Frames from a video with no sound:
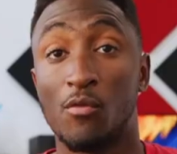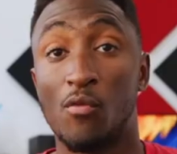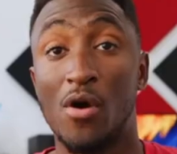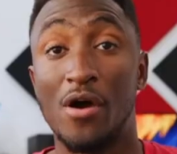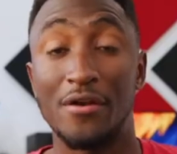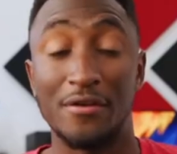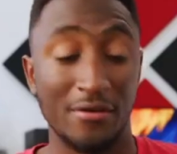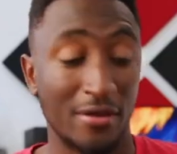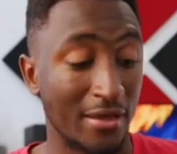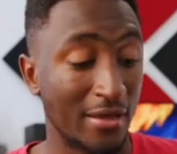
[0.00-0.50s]

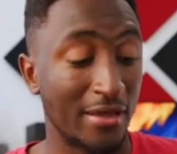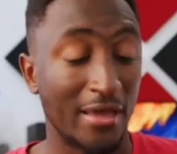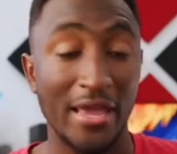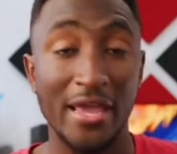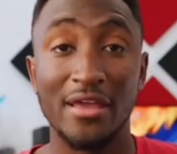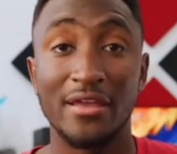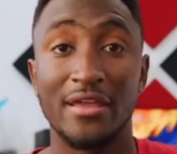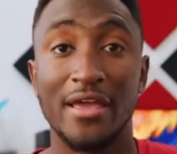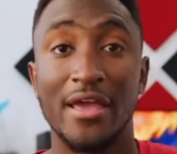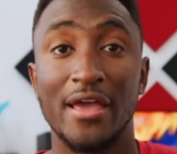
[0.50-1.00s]
one,
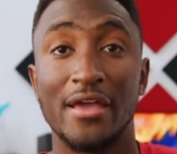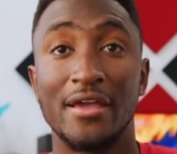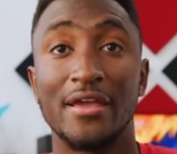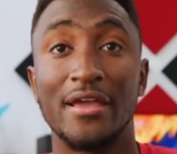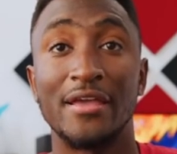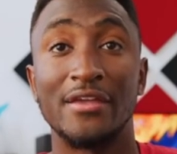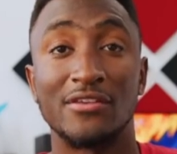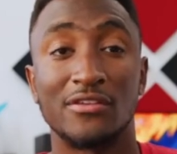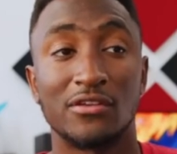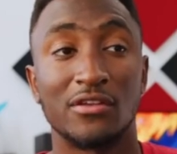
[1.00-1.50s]
8K
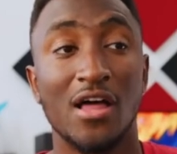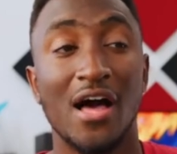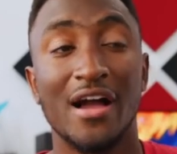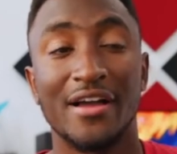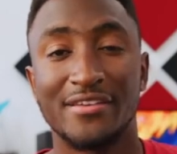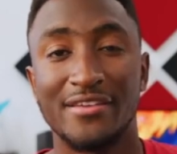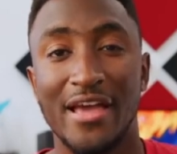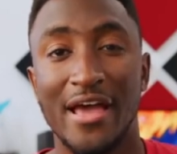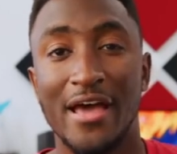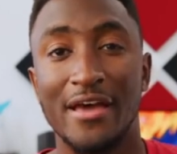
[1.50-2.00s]
is
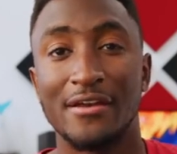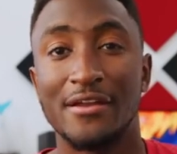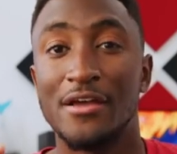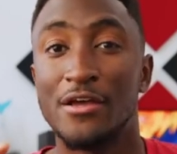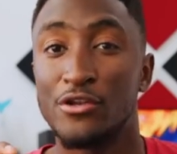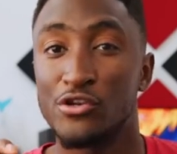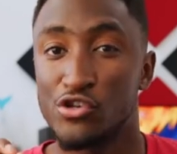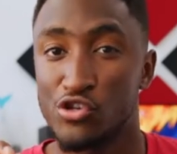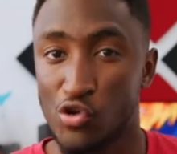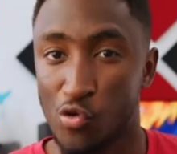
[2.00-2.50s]
locked at
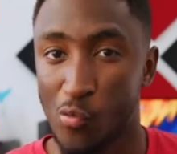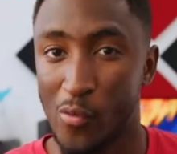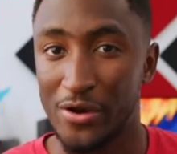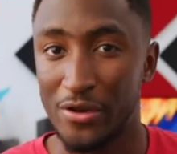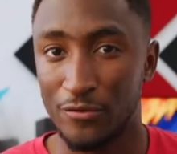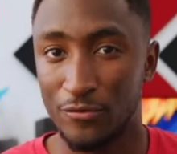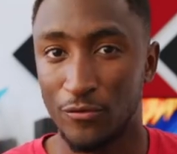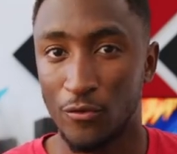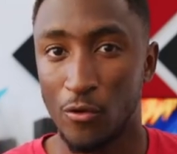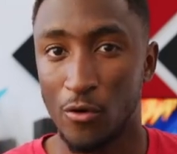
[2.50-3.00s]

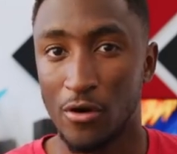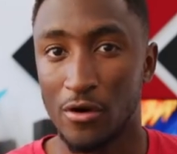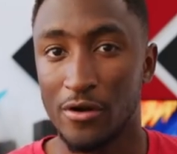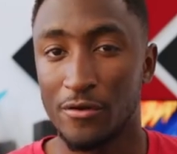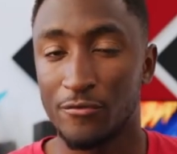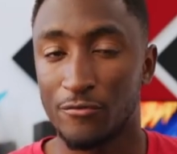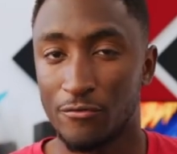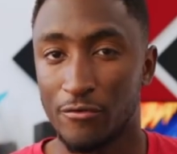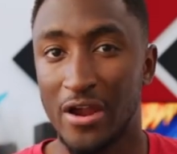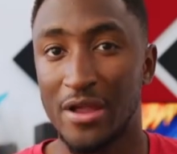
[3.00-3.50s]
24
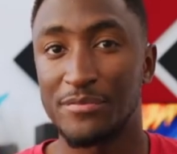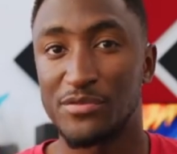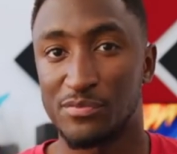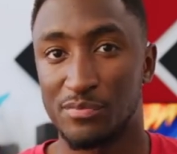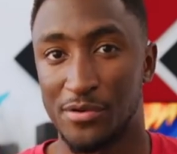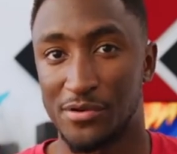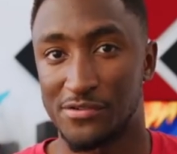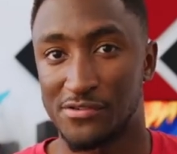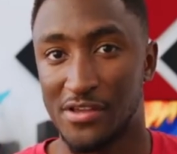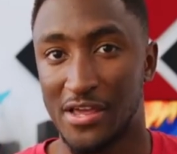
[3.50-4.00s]
frames
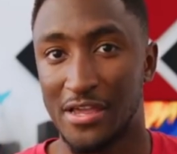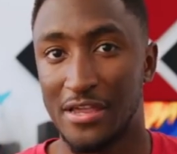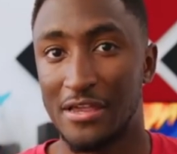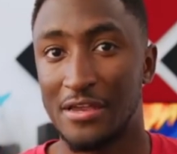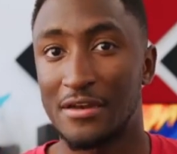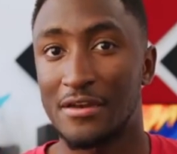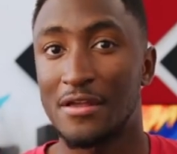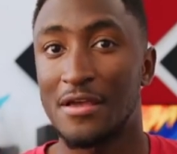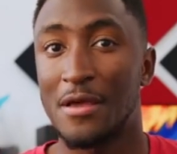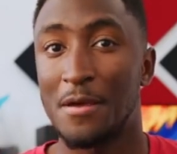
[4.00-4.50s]
per
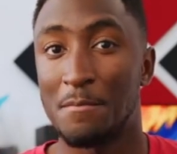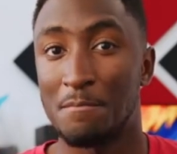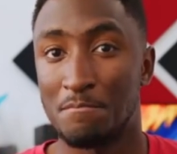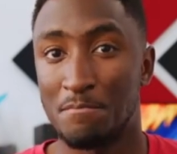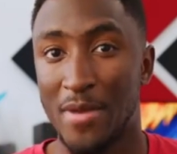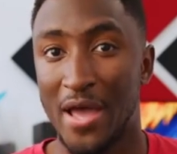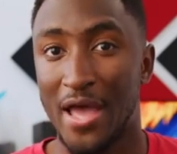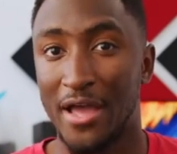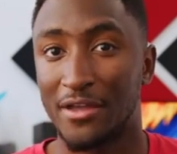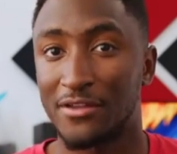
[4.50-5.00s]
second
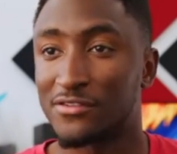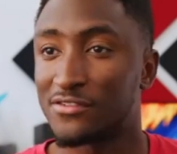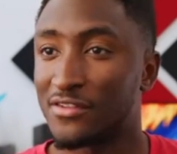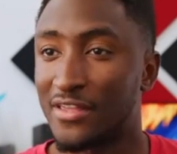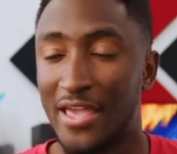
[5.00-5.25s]
max.